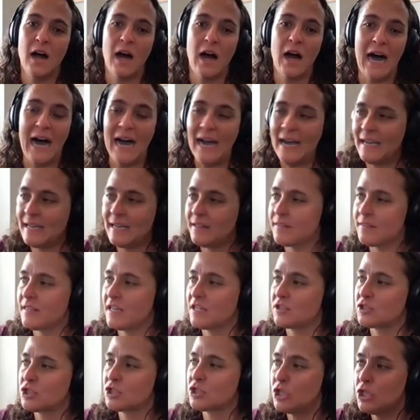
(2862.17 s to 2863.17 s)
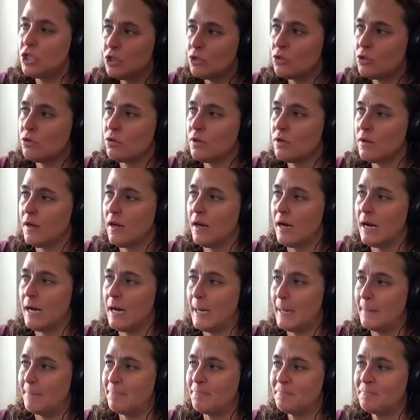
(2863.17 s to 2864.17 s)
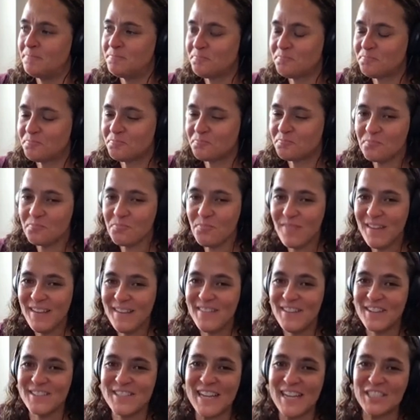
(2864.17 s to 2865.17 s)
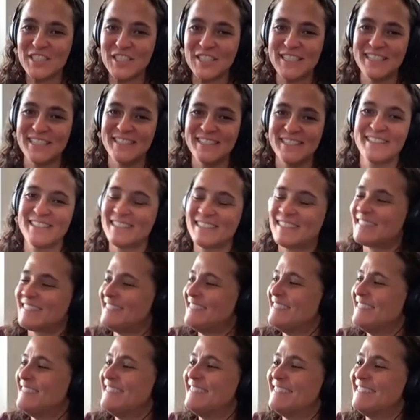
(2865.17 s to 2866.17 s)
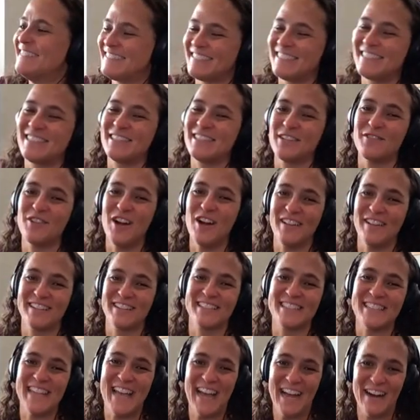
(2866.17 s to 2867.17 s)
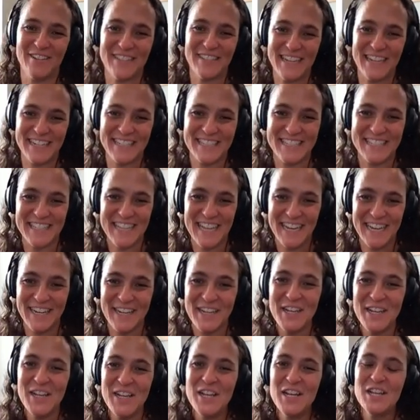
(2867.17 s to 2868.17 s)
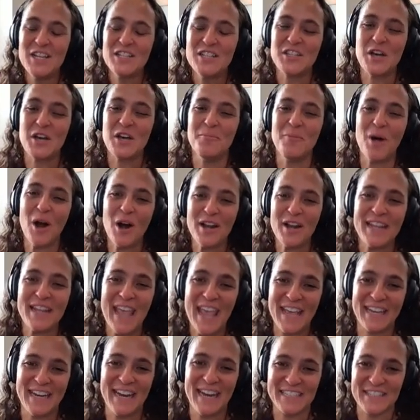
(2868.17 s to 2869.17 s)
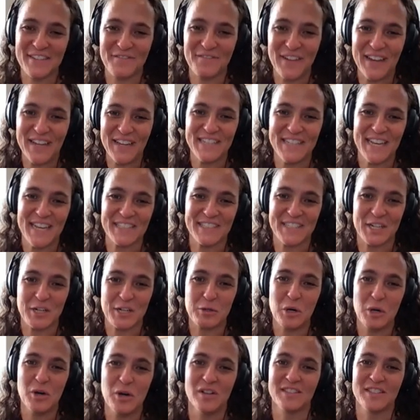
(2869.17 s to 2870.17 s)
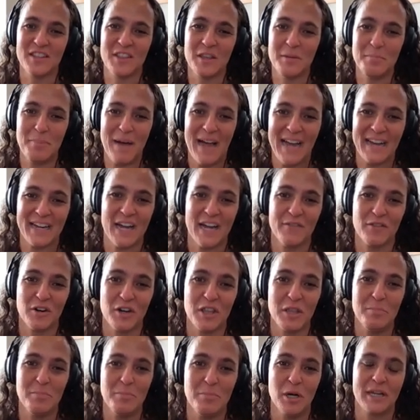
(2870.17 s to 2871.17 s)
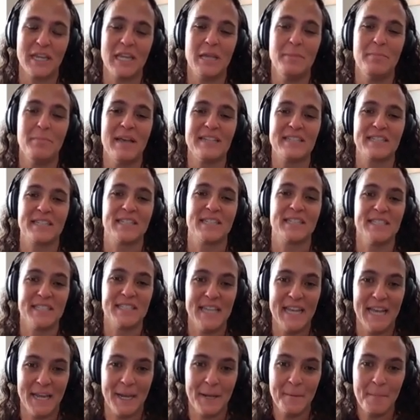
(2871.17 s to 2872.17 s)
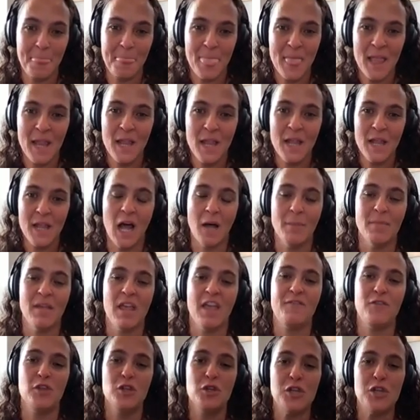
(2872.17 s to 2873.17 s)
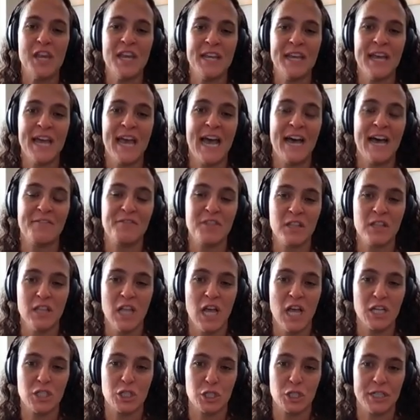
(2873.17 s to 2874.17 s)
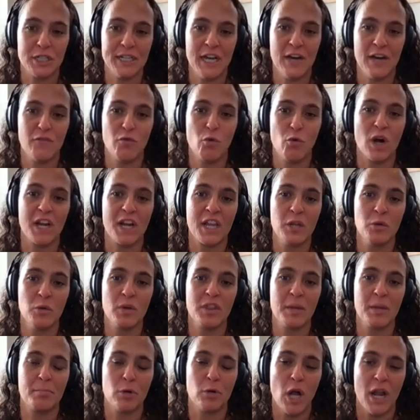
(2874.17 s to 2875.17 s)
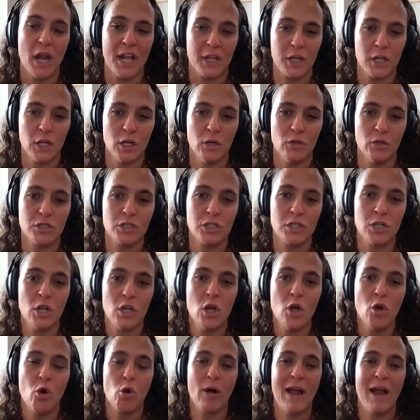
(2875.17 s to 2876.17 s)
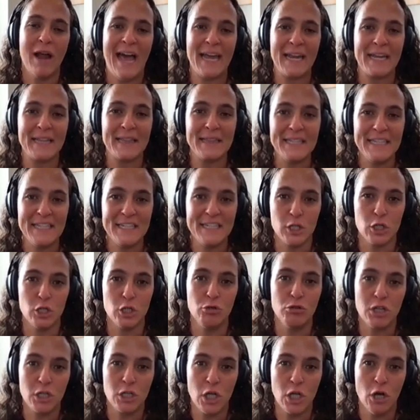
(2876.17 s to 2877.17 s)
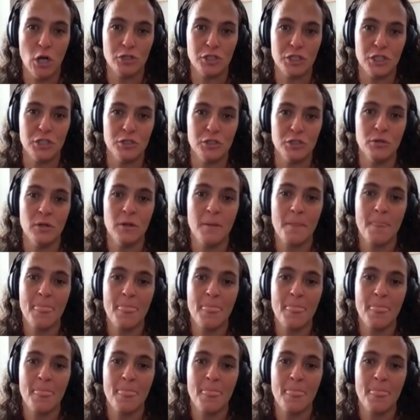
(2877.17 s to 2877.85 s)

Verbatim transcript: I there's two. Um, There's actually, this, this is the this is an outdated slide. So Marty Cagan has a fantastic quote that's on the back cover of the book. He basically said, um, if you didn't have the luxury of working with a product coach or had a leader who could coach you,